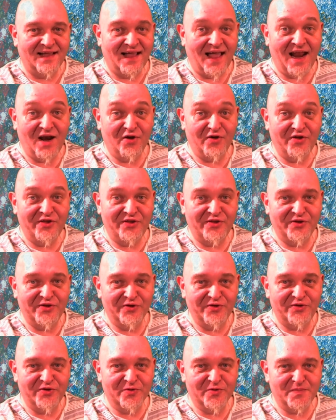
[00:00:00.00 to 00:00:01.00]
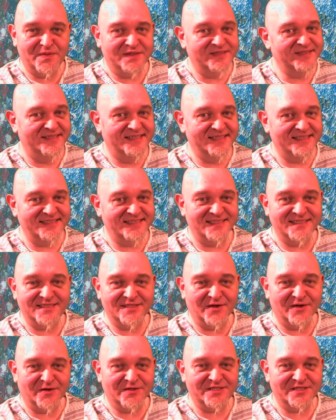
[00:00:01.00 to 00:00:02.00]
Hello YouTube, this is
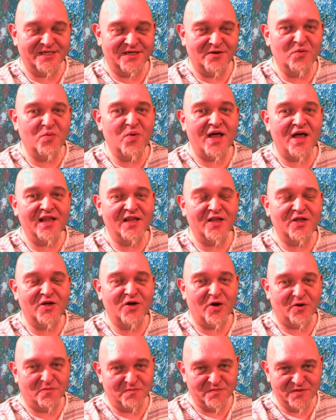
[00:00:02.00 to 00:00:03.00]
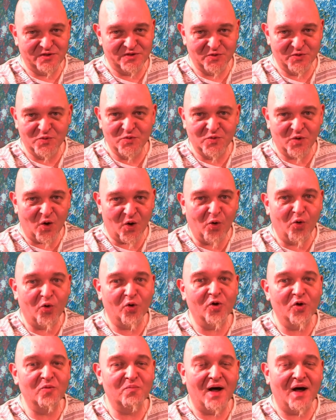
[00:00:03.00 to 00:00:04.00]
goxster. Welcome to
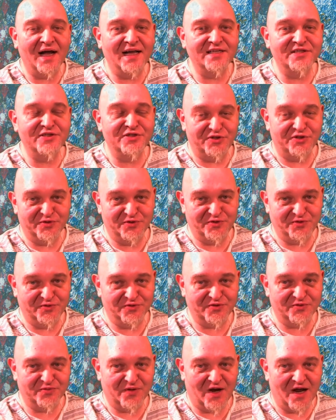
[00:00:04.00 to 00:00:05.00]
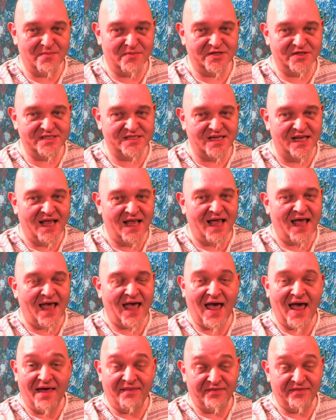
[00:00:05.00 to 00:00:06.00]
all my new subscribers
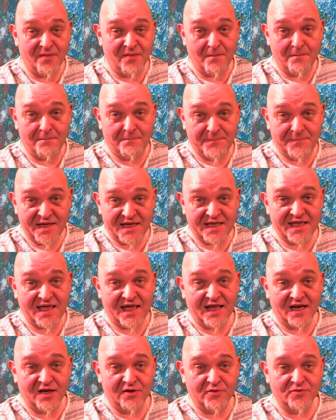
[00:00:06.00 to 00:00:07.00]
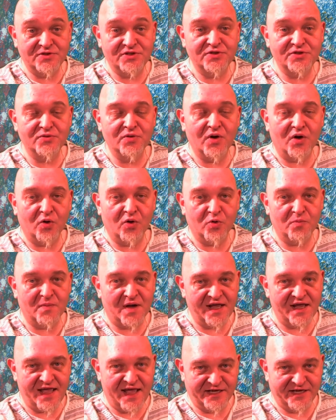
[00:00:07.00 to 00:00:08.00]
and a big hello to all
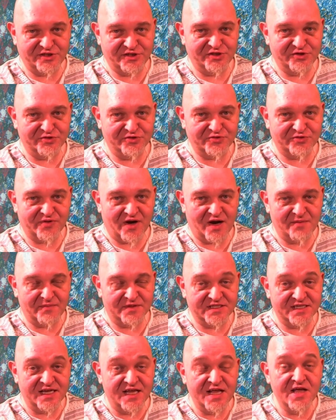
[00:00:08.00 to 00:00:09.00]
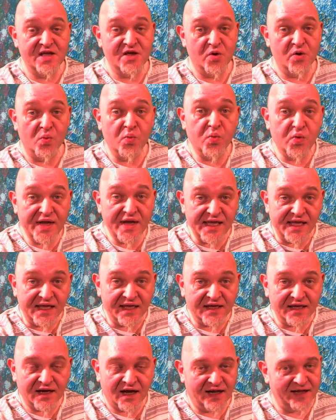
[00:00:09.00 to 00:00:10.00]
my ancient subscribers. We,
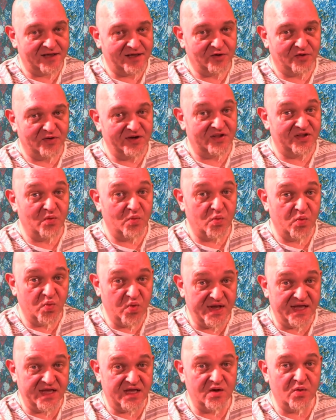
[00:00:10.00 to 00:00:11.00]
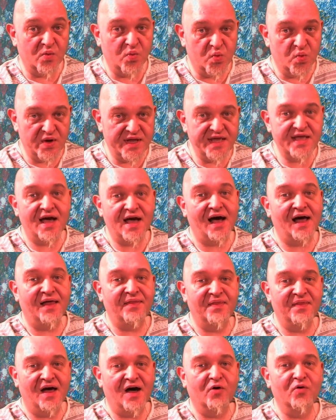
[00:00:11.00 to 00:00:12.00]
I call it we, we are
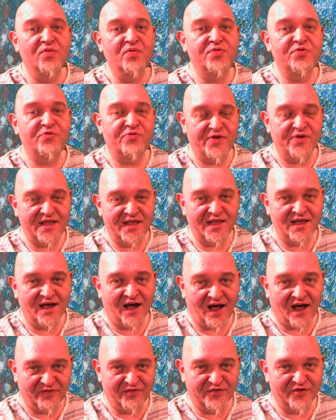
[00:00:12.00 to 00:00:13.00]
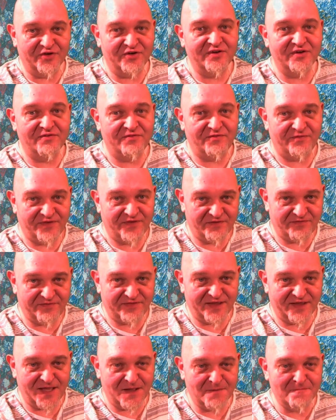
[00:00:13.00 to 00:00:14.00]
now three hundred
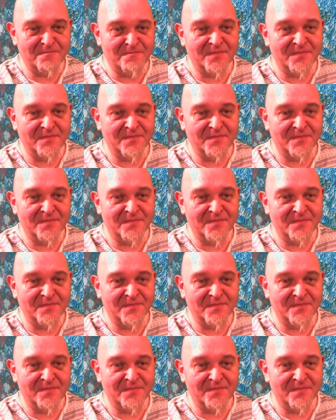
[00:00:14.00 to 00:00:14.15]
fifty.